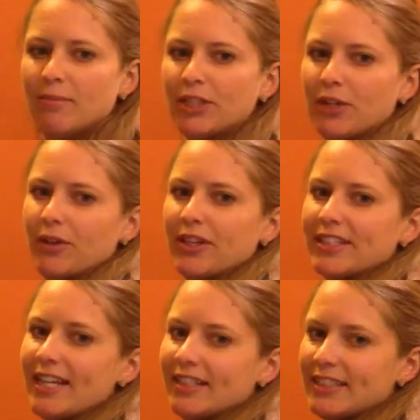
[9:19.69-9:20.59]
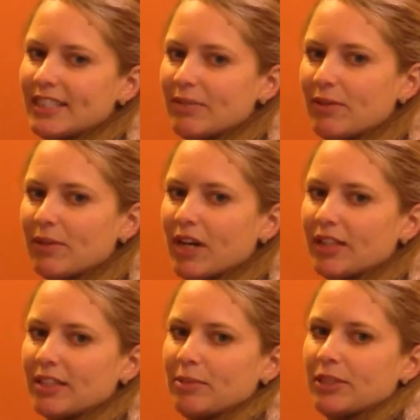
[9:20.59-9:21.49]
So the tendency when we're on
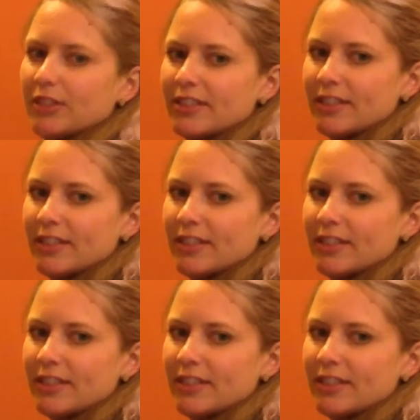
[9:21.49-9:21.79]
computers